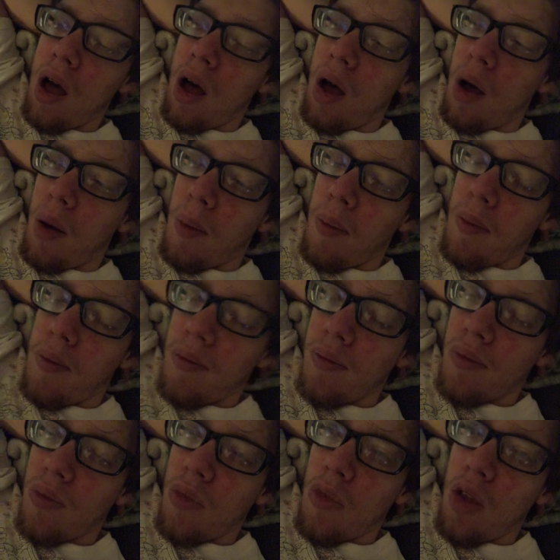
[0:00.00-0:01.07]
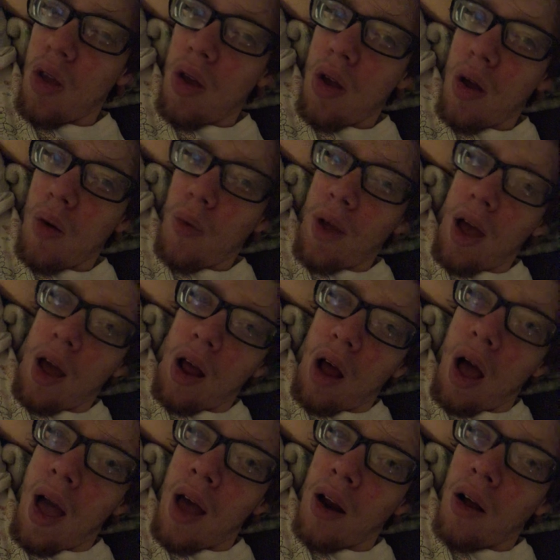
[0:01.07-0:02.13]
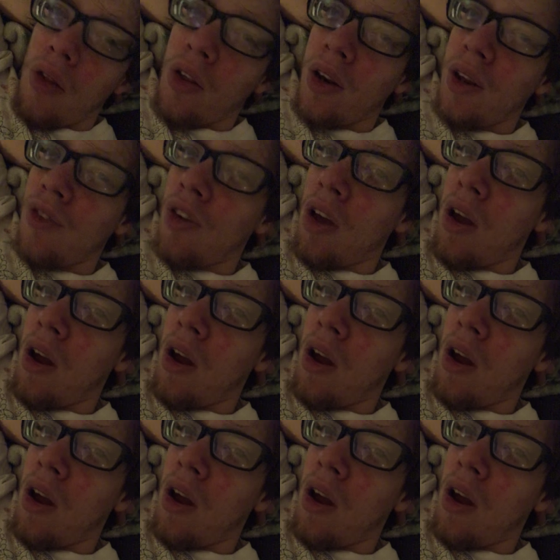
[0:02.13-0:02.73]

Um, we had, I had all the DJ